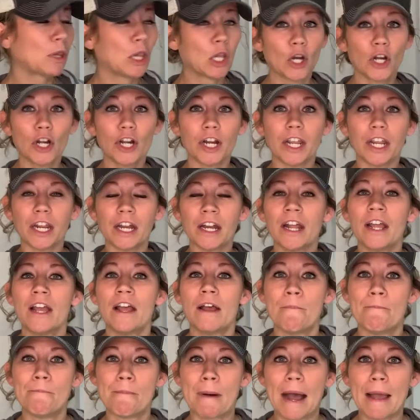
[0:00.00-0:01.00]
learning
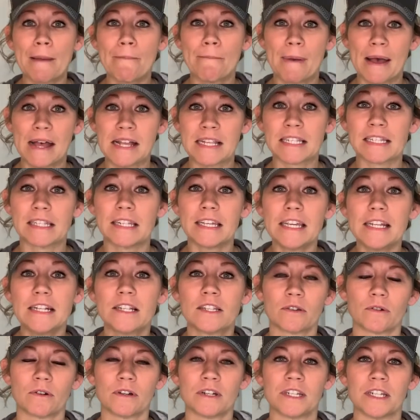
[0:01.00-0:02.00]
my best lead
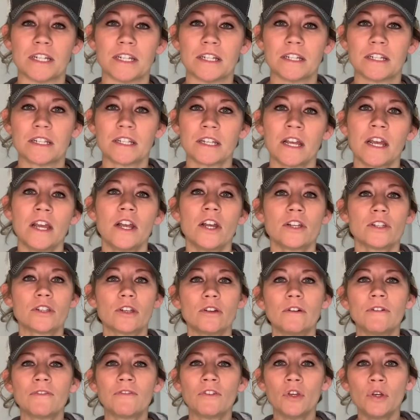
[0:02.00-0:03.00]
sources.
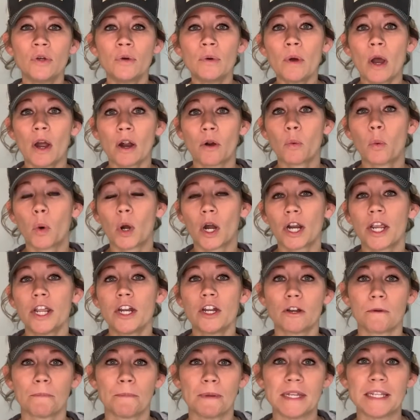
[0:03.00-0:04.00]
So if you are
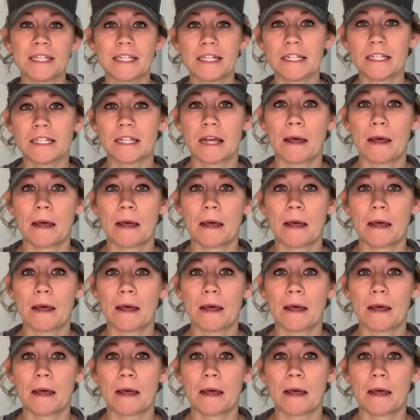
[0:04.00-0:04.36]
working your business